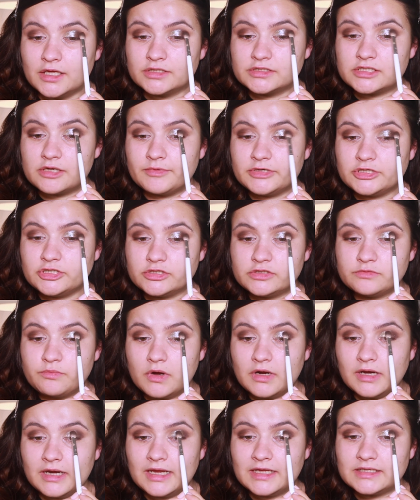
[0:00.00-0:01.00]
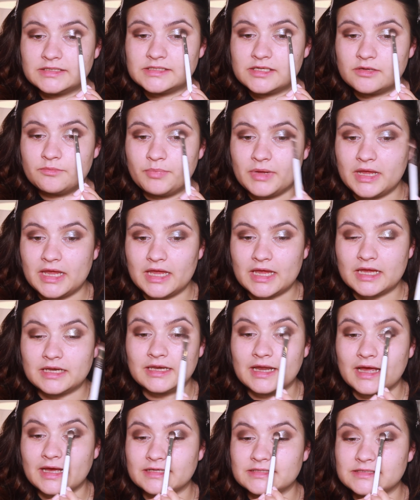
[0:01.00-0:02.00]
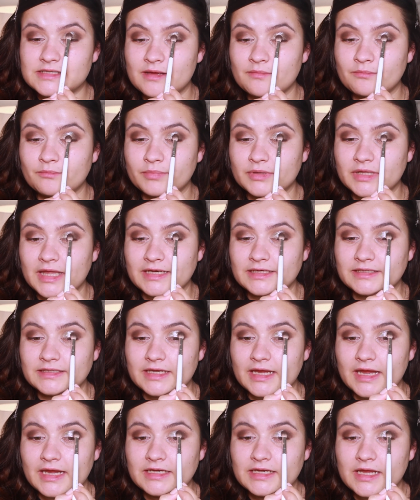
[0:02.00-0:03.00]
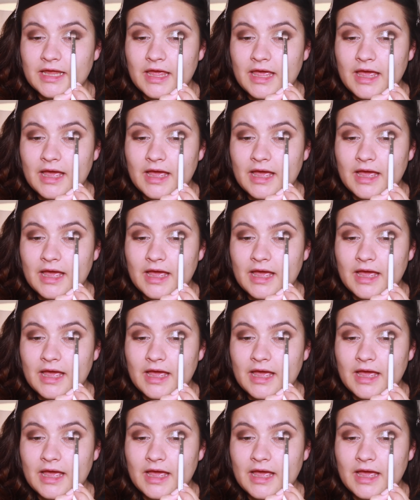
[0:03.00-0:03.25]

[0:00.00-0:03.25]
So we just want it to be nice and blended,